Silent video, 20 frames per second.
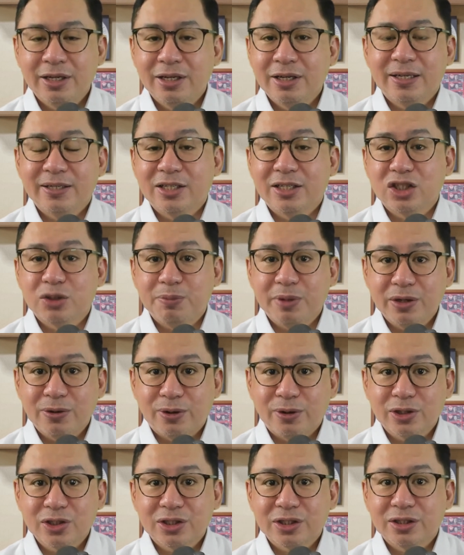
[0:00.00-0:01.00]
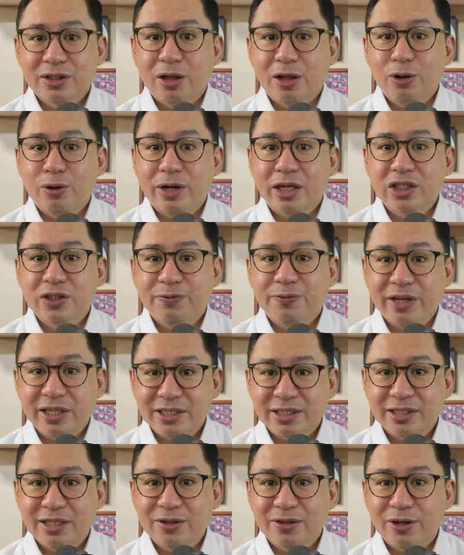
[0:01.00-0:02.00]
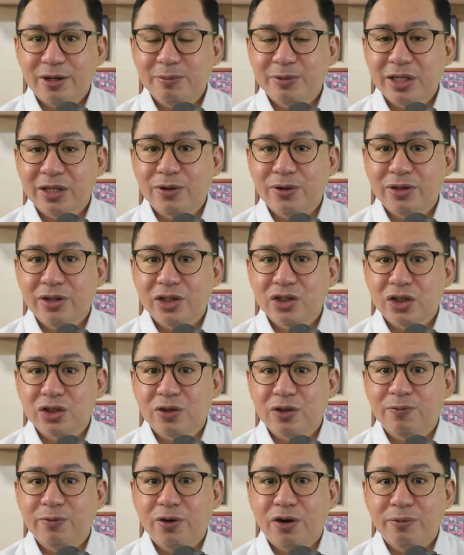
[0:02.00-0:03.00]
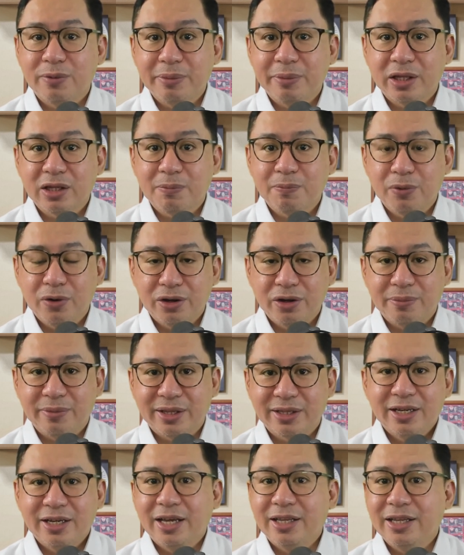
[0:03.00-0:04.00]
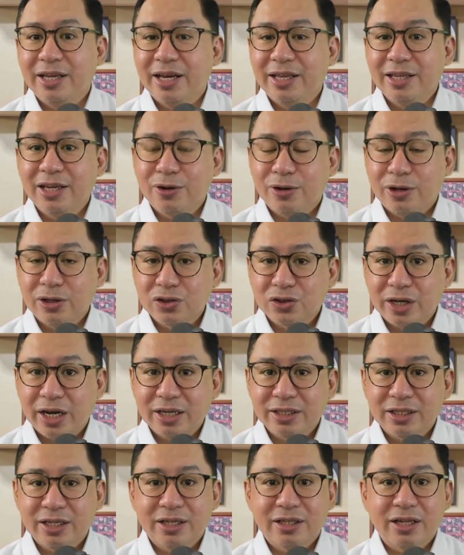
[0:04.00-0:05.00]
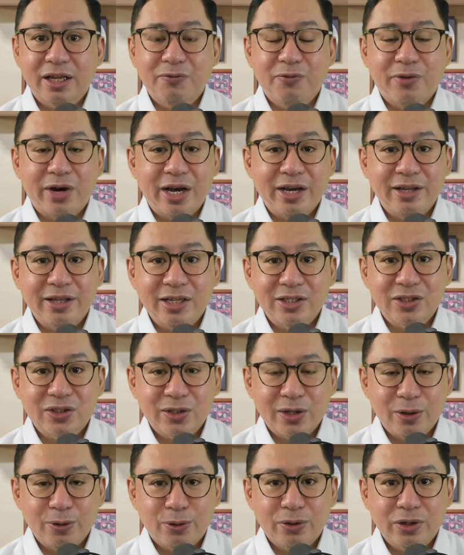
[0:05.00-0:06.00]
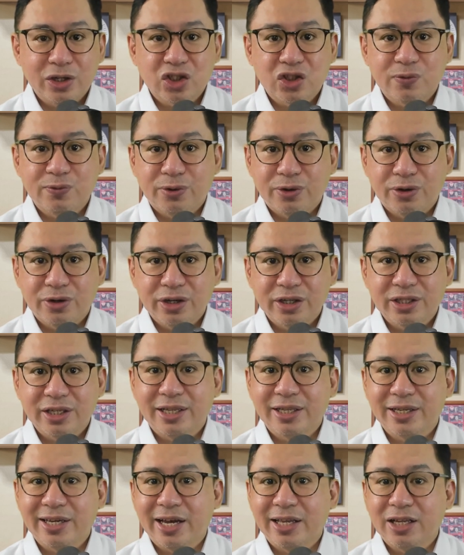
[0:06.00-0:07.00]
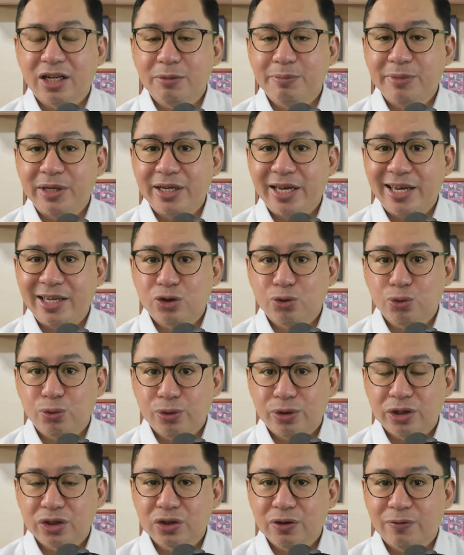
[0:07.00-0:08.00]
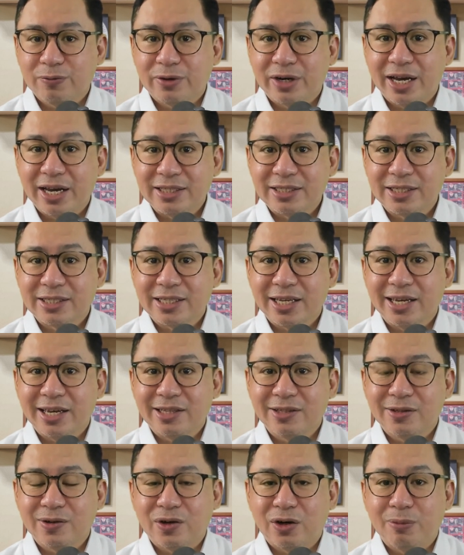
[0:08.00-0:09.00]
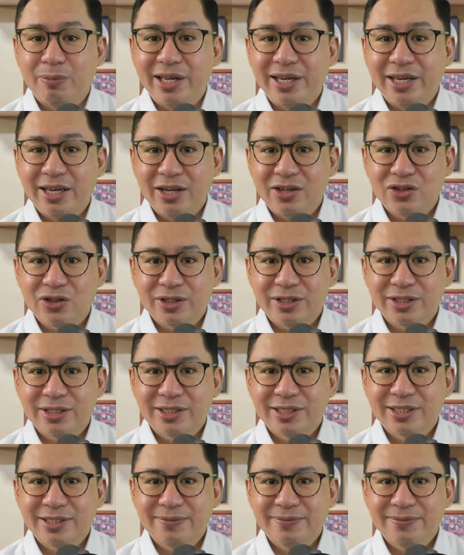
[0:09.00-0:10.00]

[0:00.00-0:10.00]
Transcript: This is because the law has fixed the terms and conditions of government employment, and any contract that violates the law is void and cannot be a source of rights and obligations.